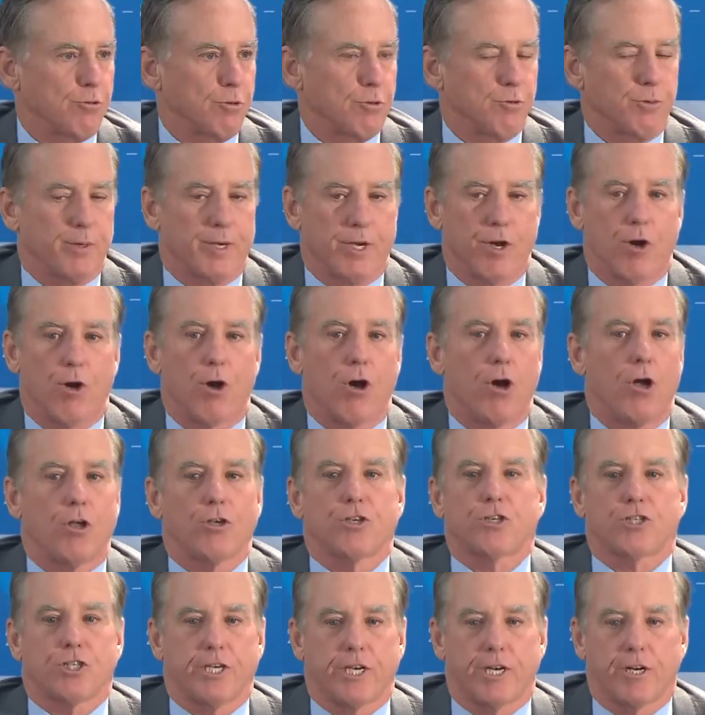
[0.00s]
which we all
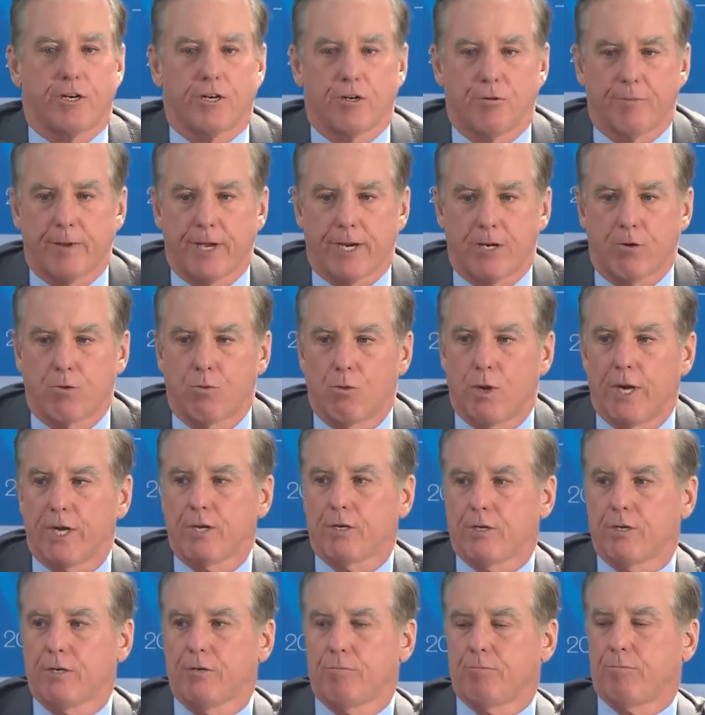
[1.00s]
share, no matter
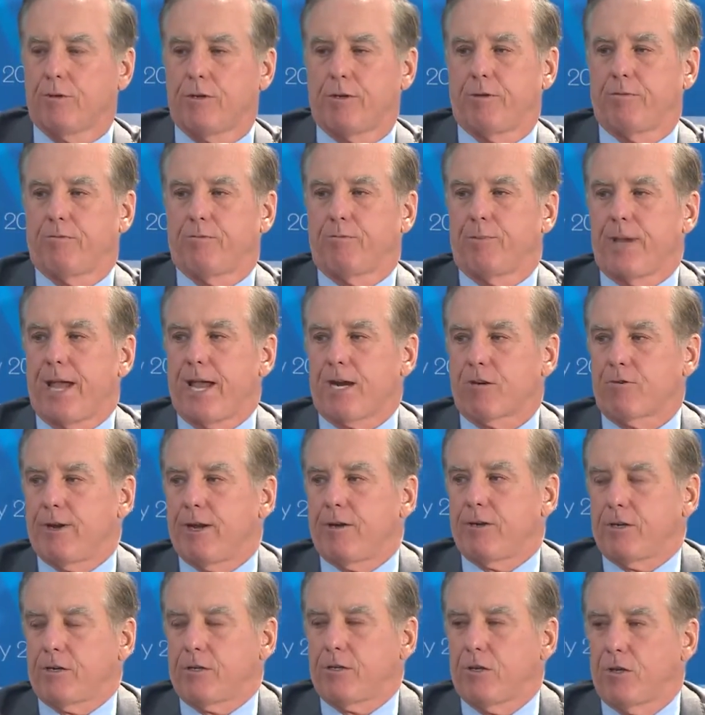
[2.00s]
what
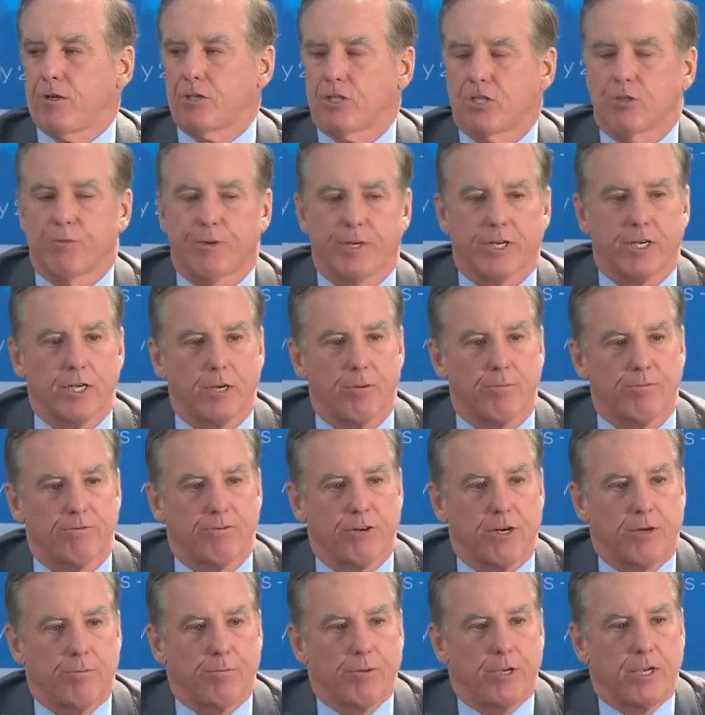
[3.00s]
background and culture we come
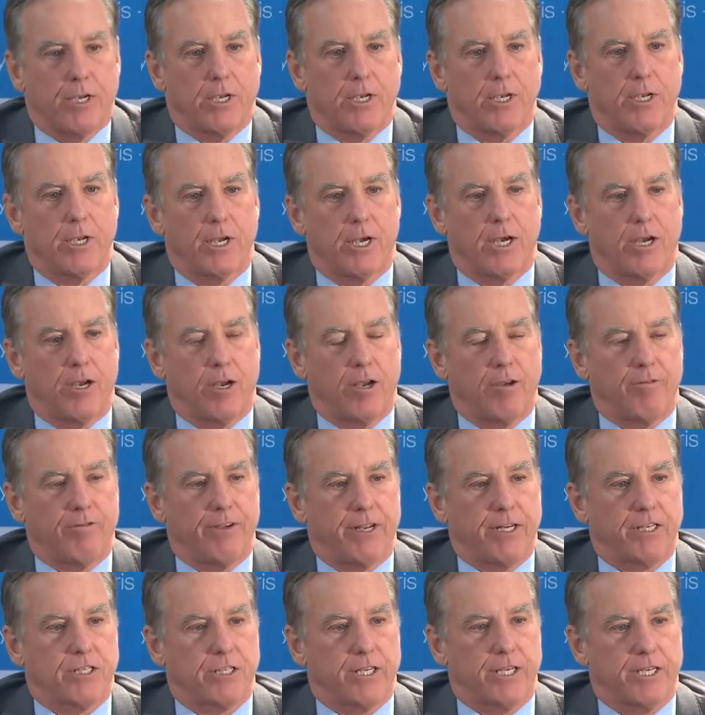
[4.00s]
from,
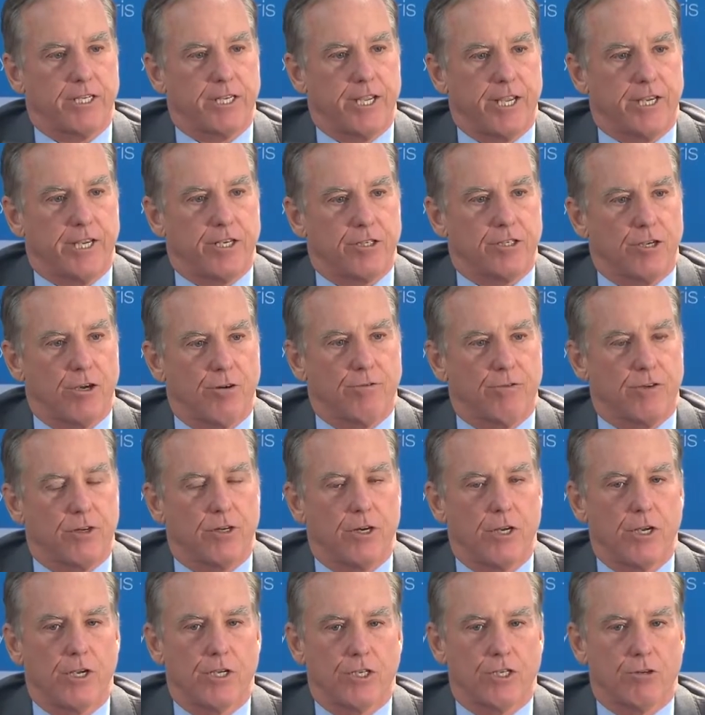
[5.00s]
eventually takes over.
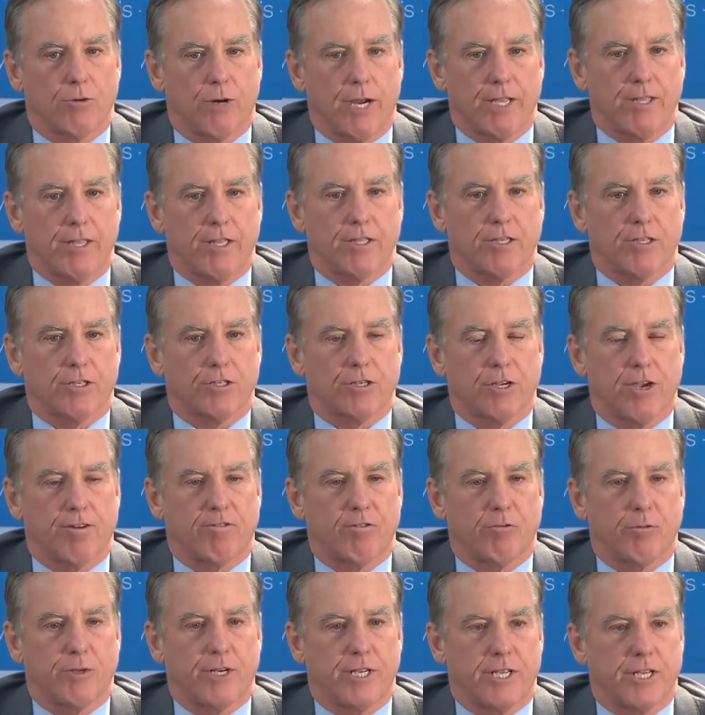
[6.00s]
So I think this
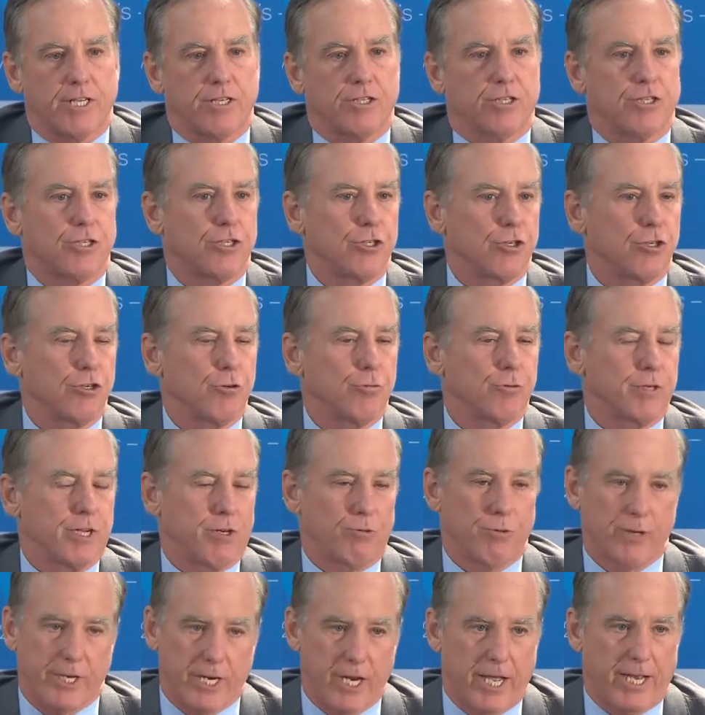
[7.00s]
government is doomed,
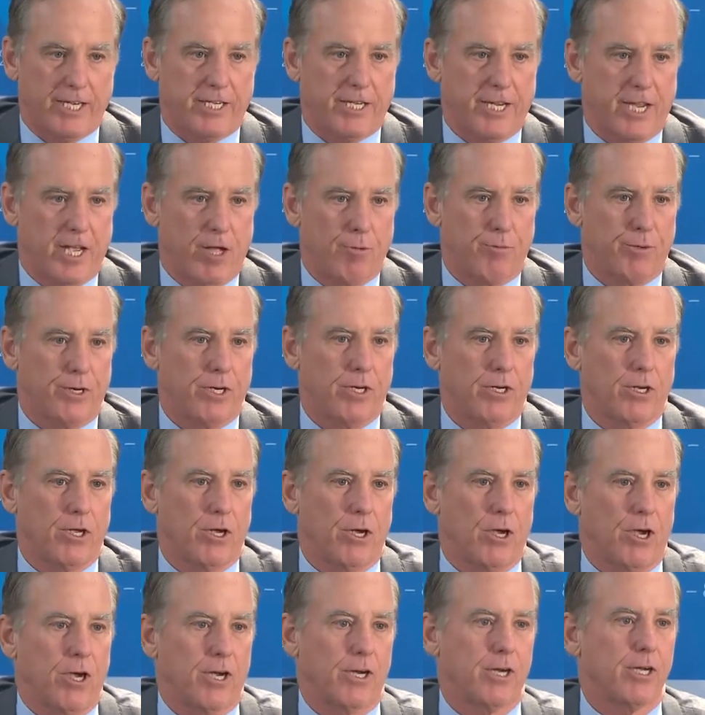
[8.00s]
and we'd like to help it
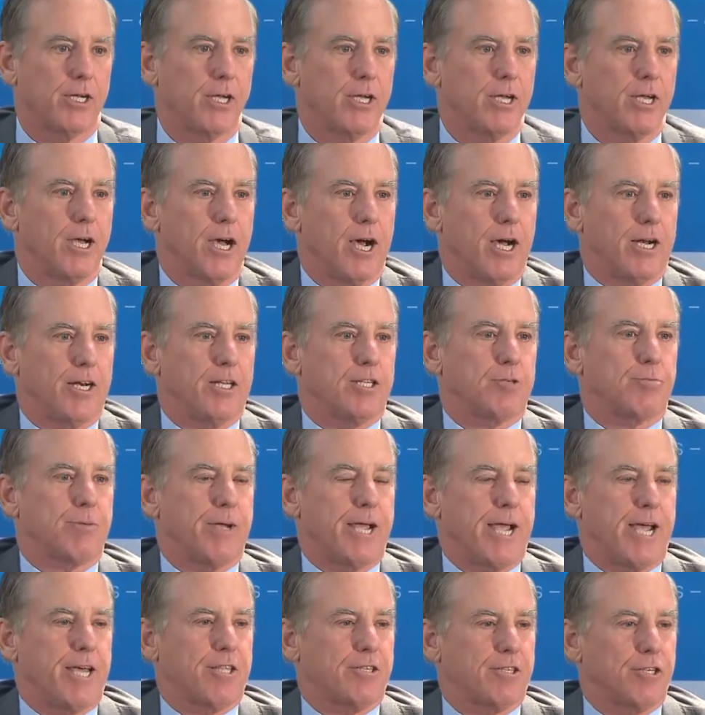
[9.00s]
along on its
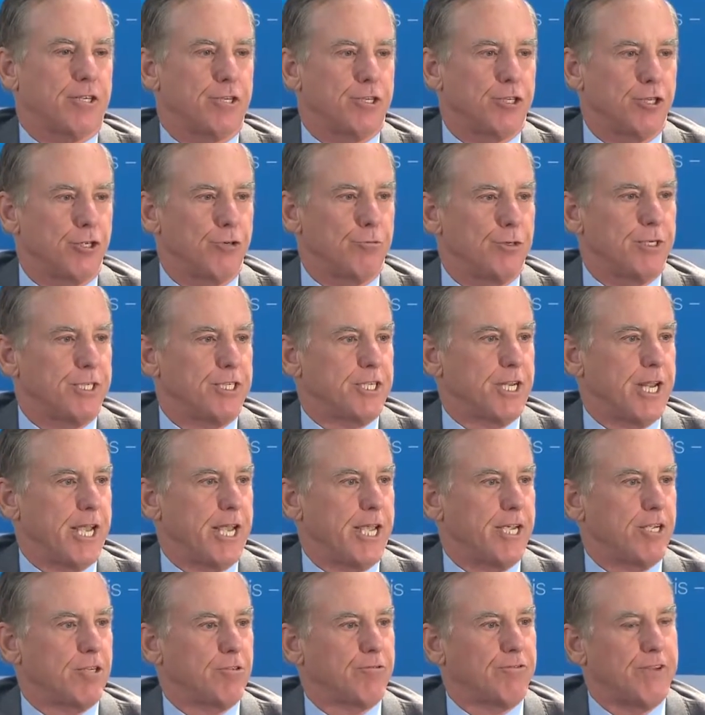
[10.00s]
path to
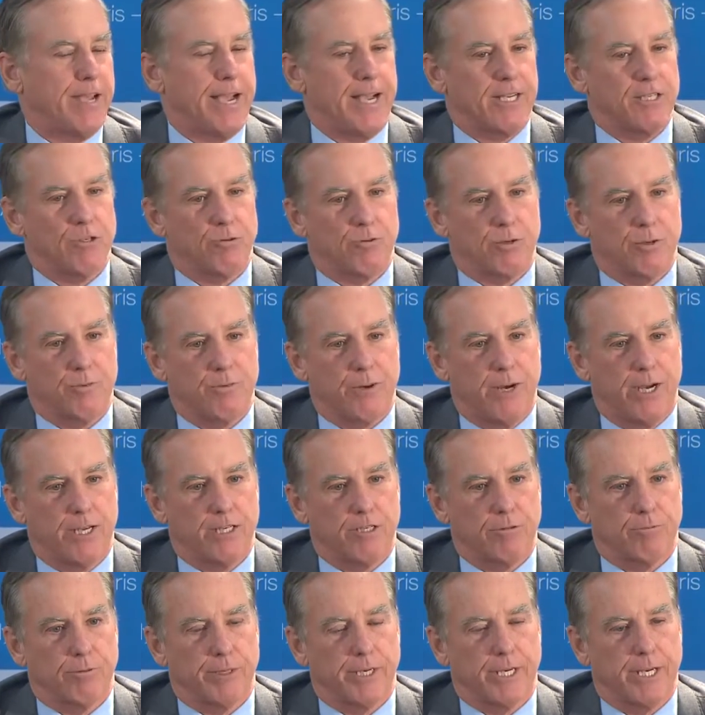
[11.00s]
doomsday as fast as we
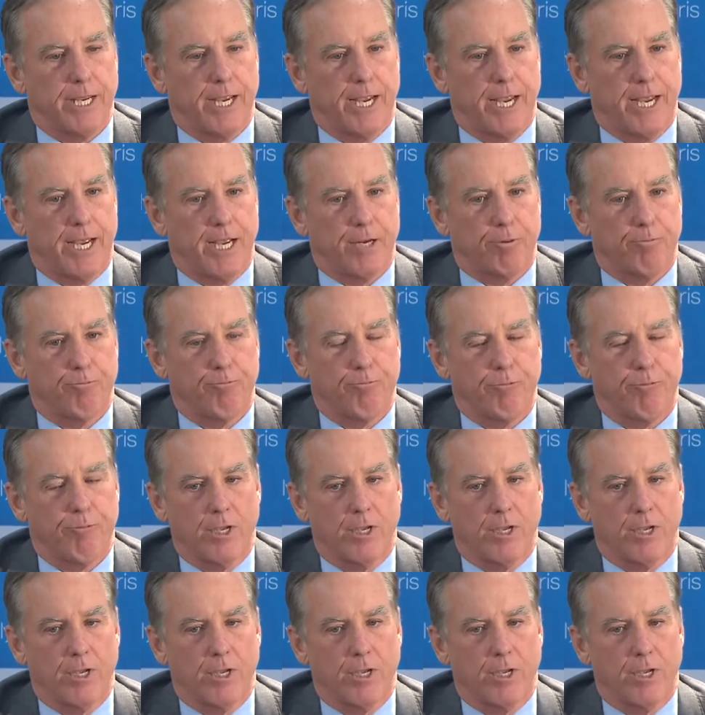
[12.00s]
possibly can.